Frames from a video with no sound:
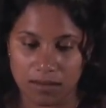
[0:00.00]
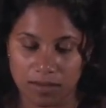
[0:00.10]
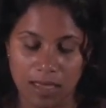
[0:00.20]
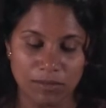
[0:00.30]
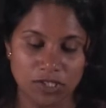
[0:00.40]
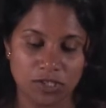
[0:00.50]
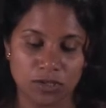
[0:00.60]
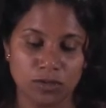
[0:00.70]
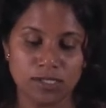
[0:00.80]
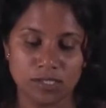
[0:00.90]
chemistry
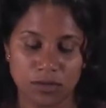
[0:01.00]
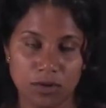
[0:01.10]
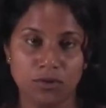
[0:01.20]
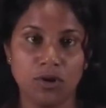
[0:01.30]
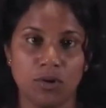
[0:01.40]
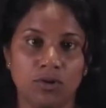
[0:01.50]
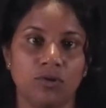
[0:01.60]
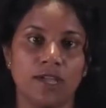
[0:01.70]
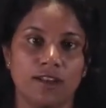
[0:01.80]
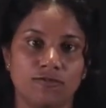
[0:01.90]
course, so you
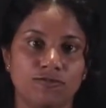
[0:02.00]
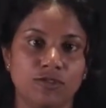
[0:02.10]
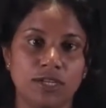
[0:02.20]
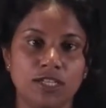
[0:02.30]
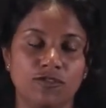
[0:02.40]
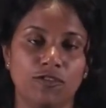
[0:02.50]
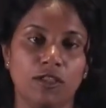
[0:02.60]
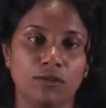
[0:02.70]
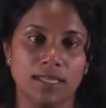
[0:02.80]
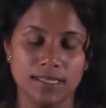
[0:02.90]
need to
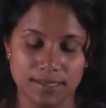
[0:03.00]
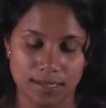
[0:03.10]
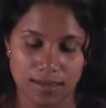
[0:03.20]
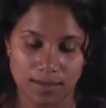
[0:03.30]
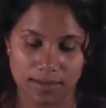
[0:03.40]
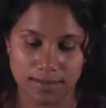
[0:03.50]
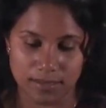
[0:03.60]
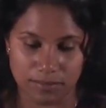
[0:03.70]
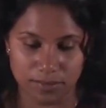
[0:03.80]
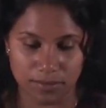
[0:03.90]
follow these
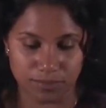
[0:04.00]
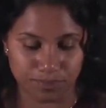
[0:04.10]
concepts.